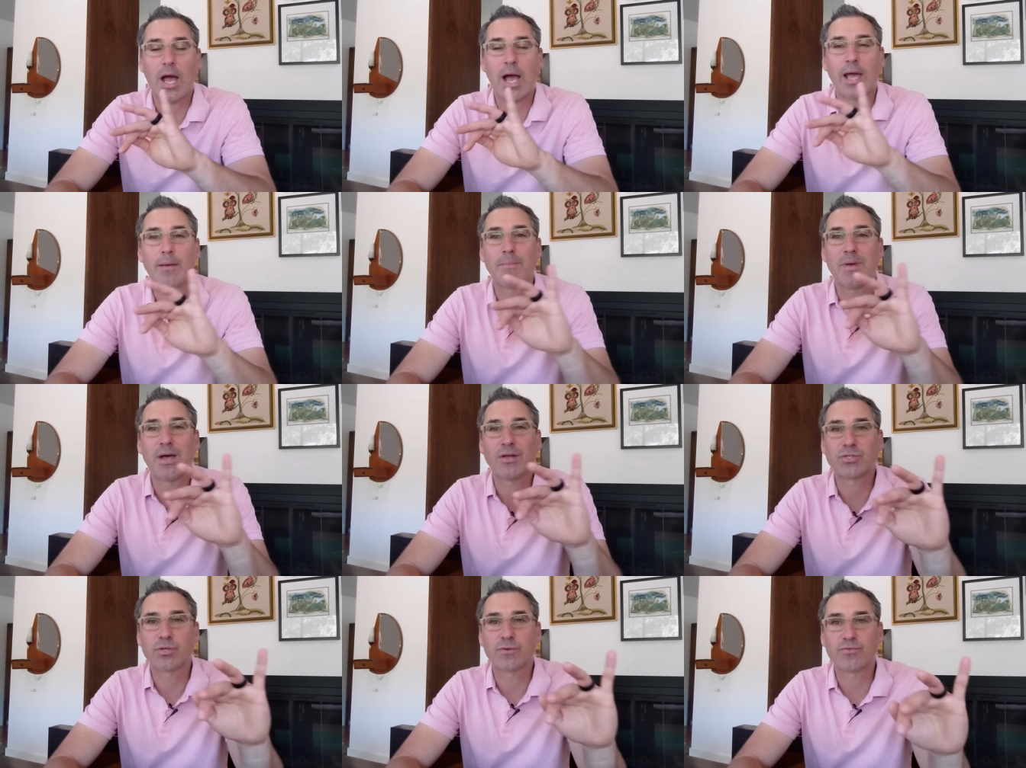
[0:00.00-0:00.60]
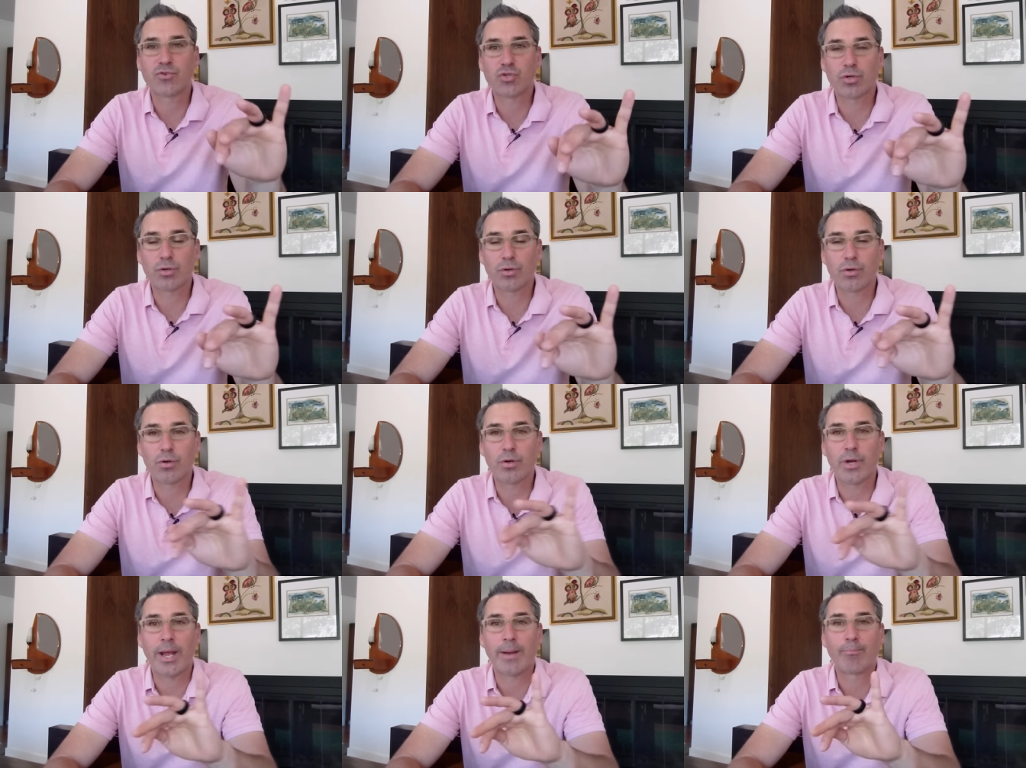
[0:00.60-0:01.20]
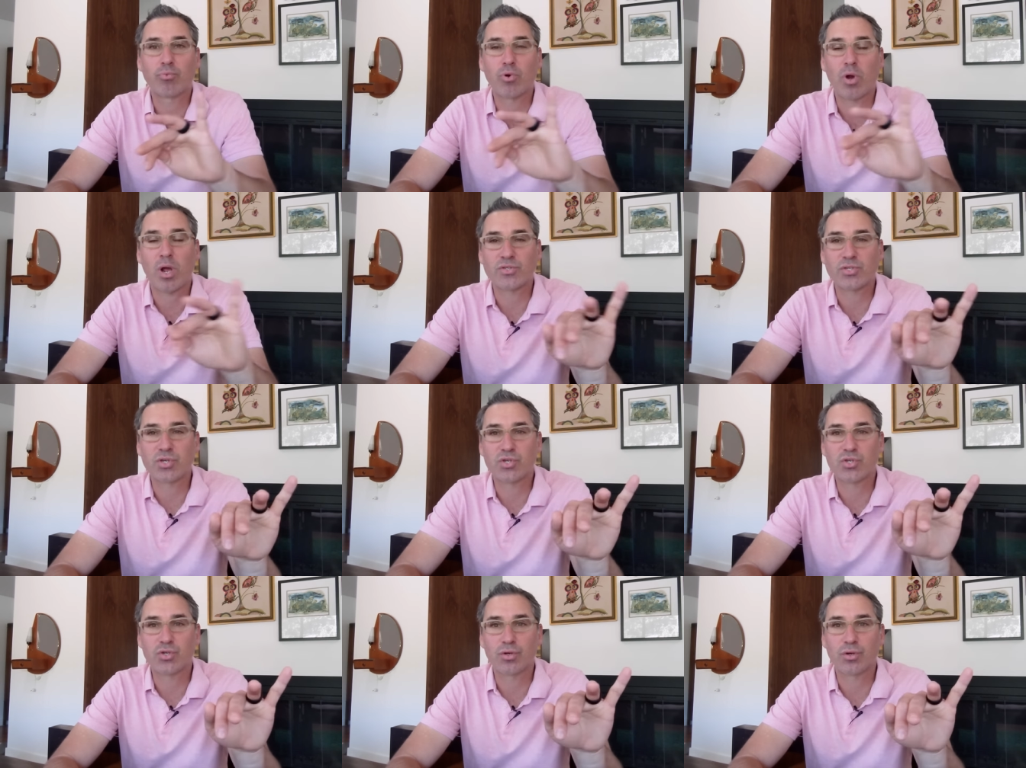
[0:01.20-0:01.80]
high amounts of sugar and
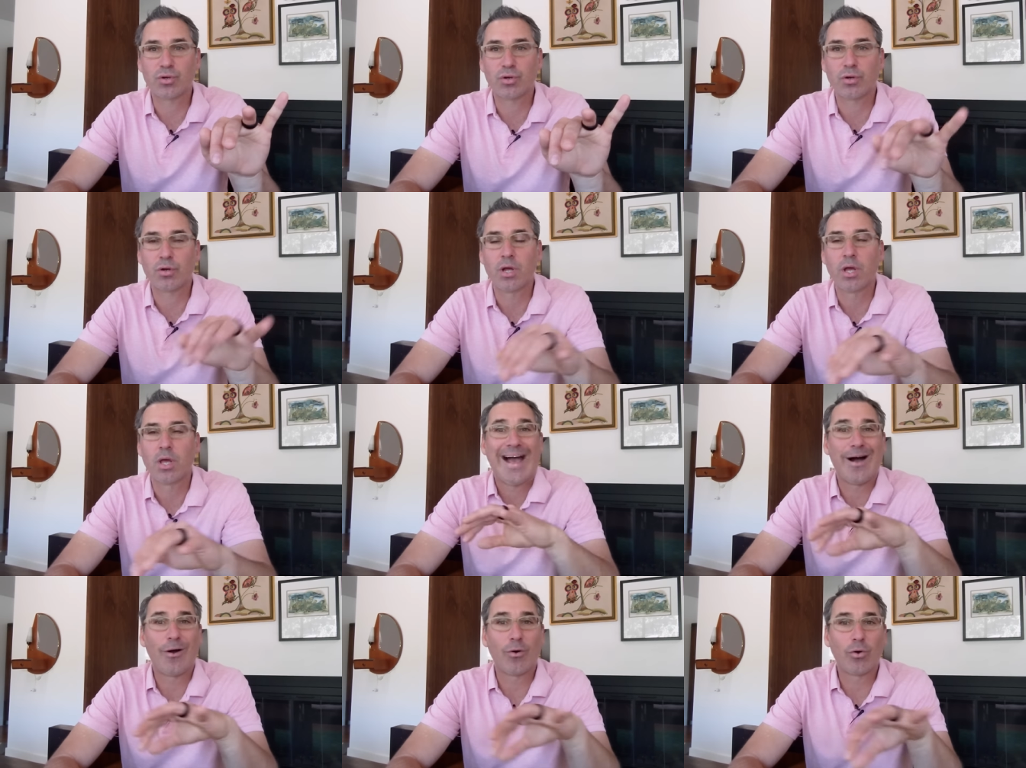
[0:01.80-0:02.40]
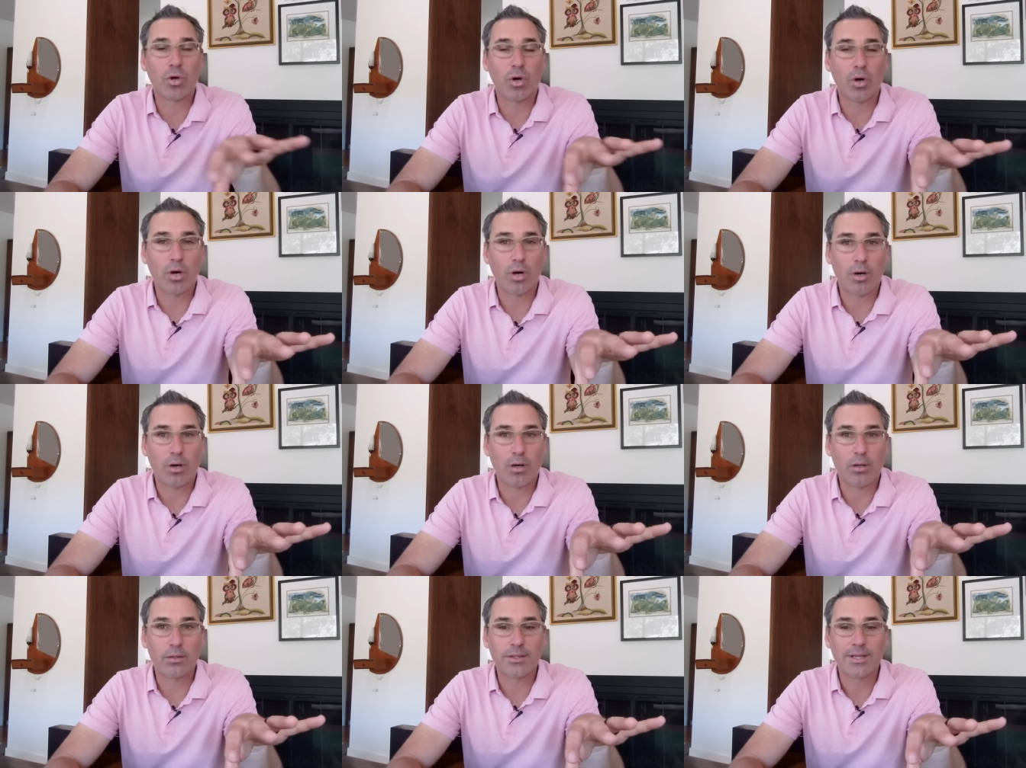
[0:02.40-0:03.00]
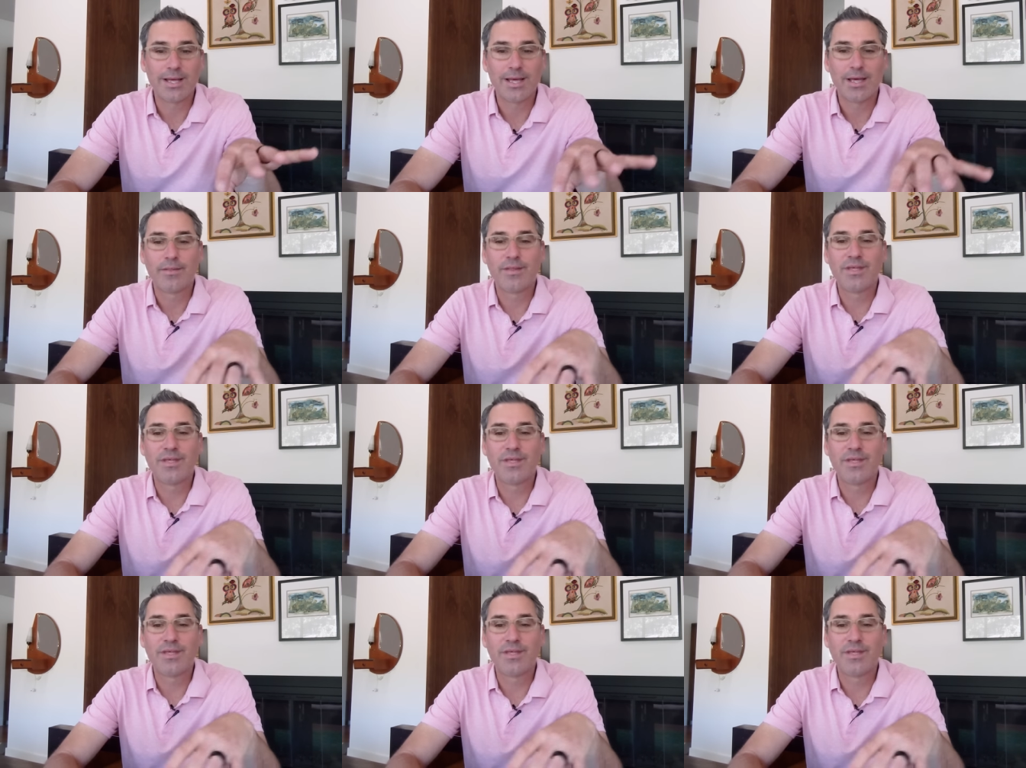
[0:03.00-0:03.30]
processed sugar, alcohol.